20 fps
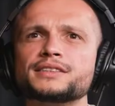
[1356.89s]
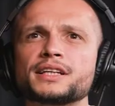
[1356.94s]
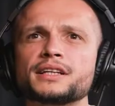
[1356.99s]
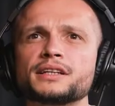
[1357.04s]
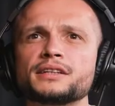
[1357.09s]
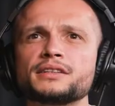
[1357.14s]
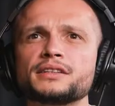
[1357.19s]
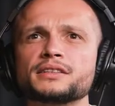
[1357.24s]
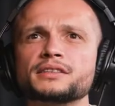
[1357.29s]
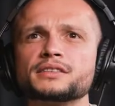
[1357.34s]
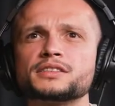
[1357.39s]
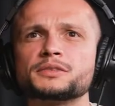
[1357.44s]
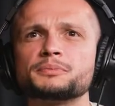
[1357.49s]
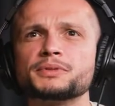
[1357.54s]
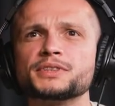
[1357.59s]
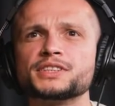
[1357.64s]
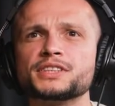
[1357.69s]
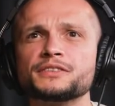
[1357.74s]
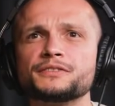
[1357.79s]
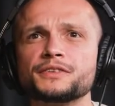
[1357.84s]
anything
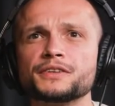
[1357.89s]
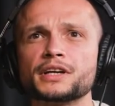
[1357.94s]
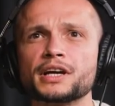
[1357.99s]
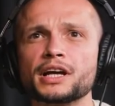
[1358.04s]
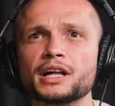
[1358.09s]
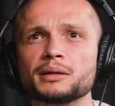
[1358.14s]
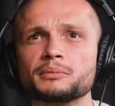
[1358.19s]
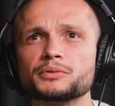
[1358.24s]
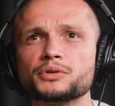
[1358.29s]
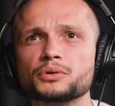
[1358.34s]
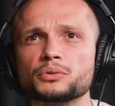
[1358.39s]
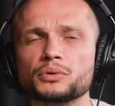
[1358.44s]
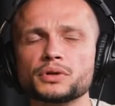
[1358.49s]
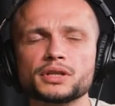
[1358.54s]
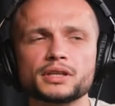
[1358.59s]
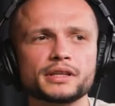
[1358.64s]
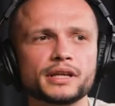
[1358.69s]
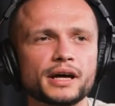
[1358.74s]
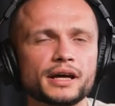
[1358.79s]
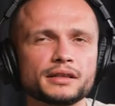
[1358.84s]
specific helped you
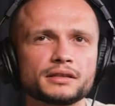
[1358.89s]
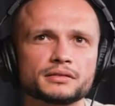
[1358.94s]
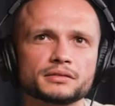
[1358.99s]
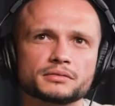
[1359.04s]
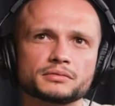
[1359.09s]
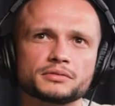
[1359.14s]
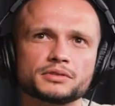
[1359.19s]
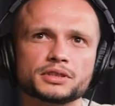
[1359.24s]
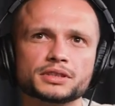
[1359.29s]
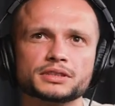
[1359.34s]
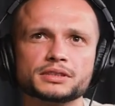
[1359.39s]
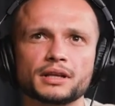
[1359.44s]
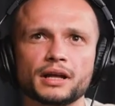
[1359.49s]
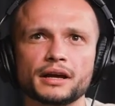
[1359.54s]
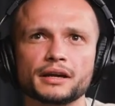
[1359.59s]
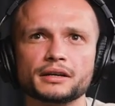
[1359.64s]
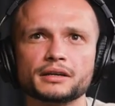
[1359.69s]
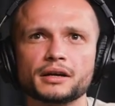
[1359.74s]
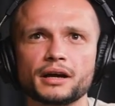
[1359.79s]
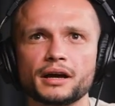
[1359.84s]
with that? Just
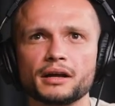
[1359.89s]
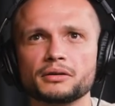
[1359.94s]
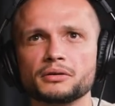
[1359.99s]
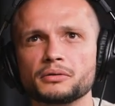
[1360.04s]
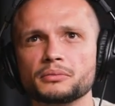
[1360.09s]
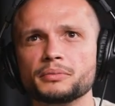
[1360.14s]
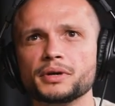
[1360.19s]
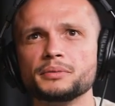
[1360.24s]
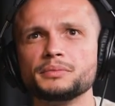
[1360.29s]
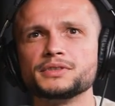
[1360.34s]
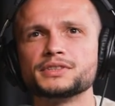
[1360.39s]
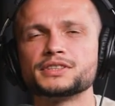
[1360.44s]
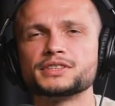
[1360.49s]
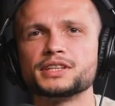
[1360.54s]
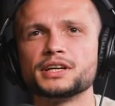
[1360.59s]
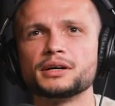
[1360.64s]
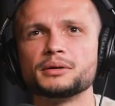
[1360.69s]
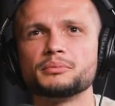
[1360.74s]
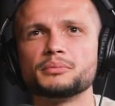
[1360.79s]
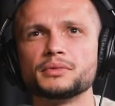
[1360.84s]
like I don't know, maybe
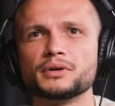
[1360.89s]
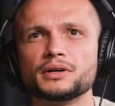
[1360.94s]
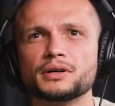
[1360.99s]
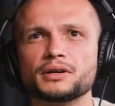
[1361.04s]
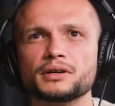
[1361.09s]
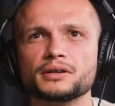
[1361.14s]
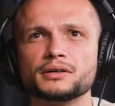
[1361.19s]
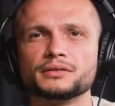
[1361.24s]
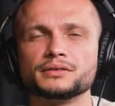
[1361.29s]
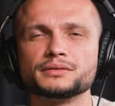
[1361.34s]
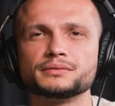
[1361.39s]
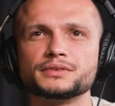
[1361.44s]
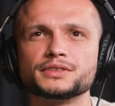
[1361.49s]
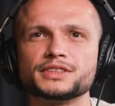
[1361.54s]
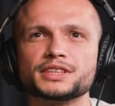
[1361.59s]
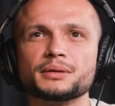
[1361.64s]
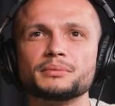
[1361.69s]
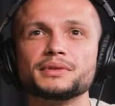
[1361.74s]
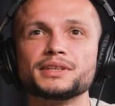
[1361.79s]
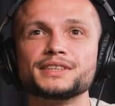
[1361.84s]
some uh,
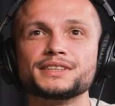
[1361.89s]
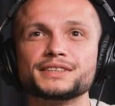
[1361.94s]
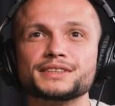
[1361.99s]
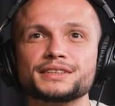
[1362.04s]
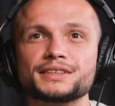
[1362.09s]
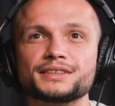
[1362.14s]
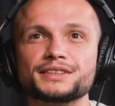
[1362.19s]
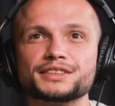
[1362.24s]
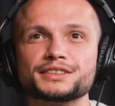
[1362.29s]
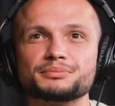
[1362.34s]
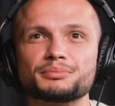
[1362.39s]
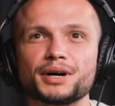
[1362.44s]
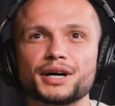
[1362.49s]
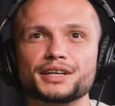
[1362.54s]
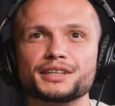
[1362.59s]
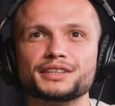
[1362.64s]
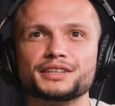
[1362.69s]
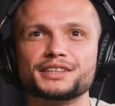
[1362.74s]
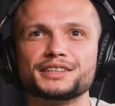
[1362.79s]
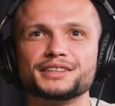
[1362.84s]
some listeners
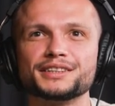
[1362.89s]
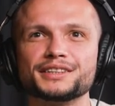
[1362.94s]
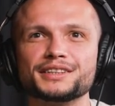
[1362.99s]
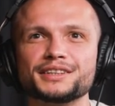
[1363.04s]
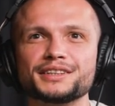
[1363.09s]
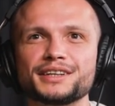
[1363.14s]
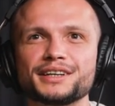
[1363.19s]
might uh,